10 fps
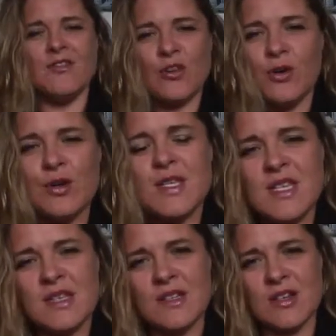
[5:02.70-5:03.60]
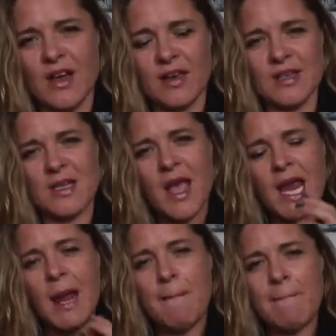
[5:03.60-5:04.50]
of course it does.
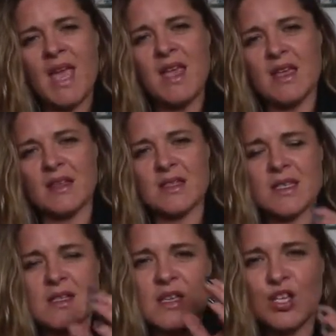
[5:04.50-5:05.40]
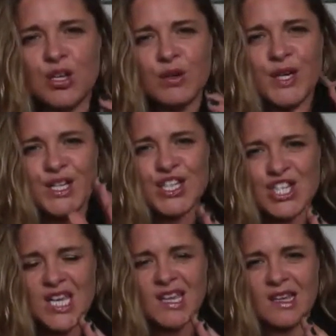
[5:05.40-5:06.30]
It means that you can
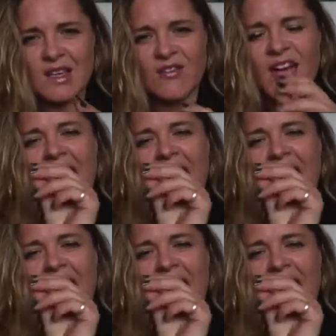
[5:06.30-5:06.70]
achieve